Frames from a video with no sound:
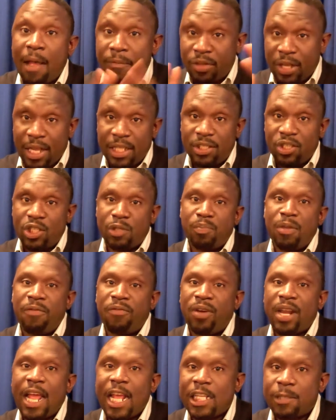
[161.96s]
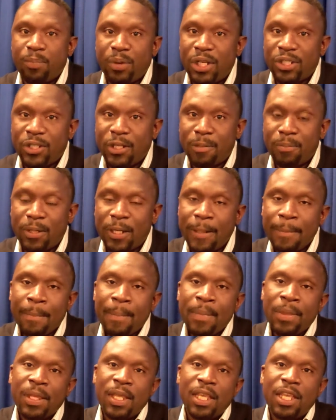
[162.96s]
Excuse me for that expression, but
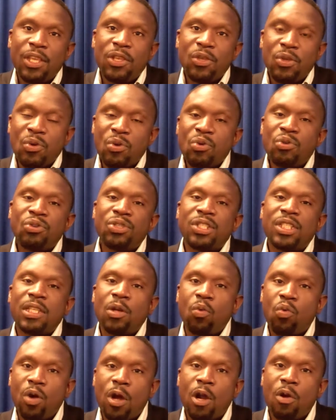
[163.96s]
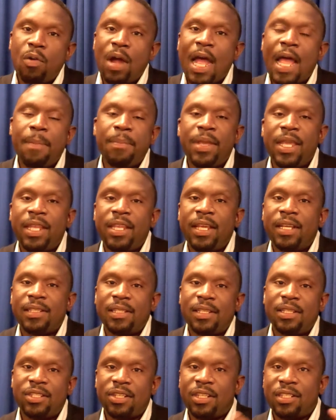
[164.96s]
he used the worldwide media
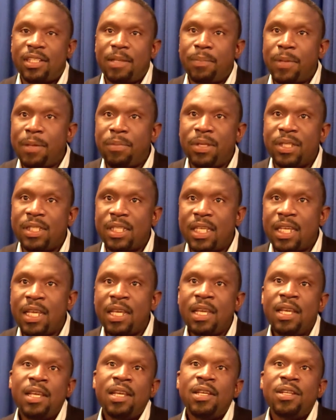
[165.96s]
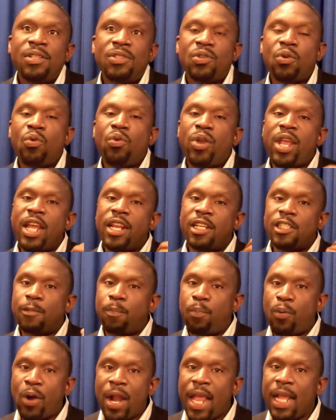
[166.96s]
such as the BBC to really
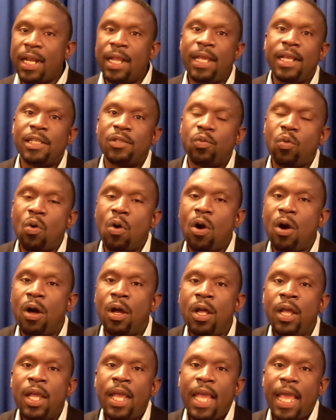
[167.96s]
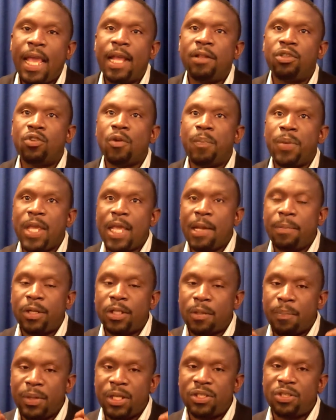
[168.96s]
spread his war and to be able
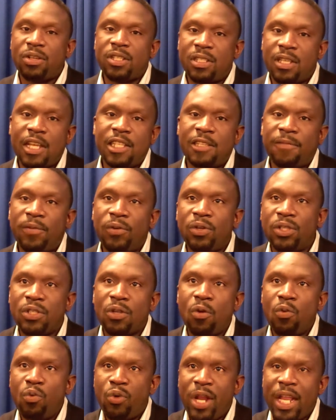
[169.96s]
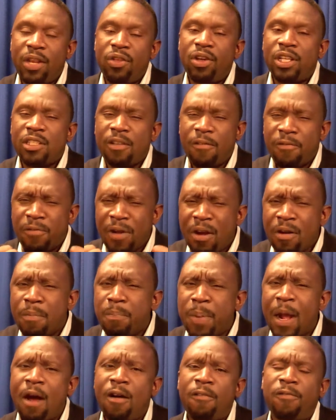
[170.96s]
to be successful. So radio is a very
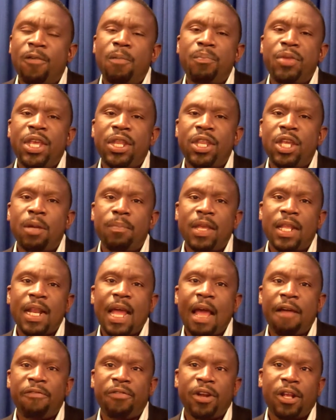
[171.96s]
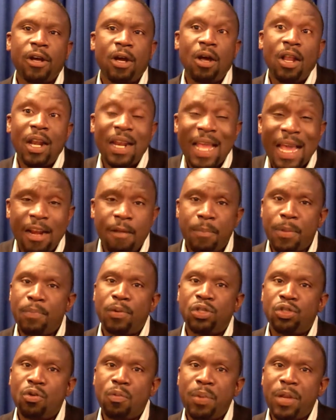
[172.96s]
powerful medium in Africa. A lot of
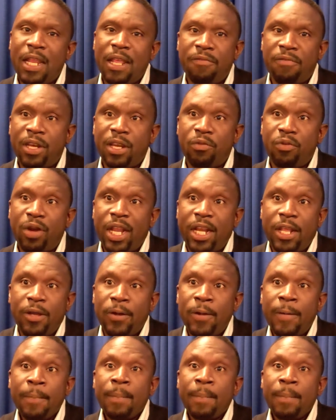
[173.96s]
people do believe in the radio,